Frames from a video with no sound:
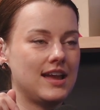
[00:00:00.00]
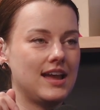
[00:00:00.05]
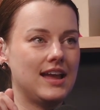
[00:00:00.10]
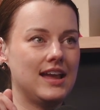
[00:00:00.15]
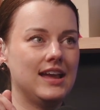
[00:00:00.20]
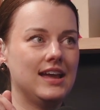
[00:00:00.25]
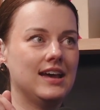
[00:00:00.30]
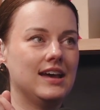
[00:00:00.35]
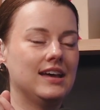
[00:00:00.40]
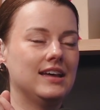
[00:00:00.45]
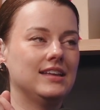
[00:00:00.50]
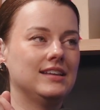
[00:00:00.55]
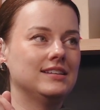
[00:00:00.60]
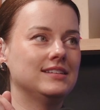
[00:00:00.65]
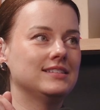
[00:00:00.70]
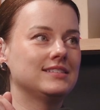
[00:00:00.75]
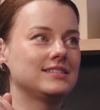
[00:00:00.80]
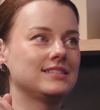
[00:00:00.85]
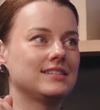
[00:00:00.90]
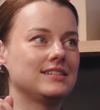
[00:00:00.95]

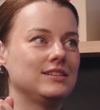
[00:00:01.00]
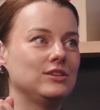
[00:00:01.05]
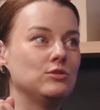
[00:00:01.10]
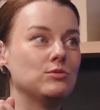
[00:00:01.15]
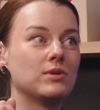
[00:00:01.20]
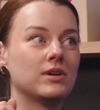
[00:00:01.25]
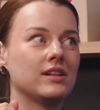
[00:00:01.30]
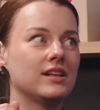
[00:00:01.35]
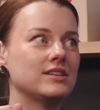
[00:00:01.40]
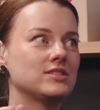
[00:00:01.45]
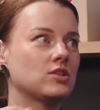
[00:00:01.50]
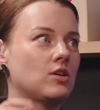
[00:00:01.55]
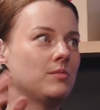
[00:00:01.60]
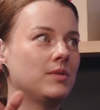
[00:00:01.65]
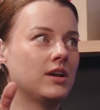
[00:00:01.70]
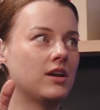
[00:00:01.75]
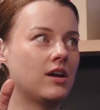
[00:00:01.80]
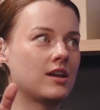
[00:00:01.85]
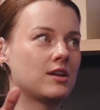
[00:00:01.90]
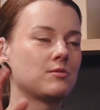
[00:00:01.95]
and you realized, oh my God,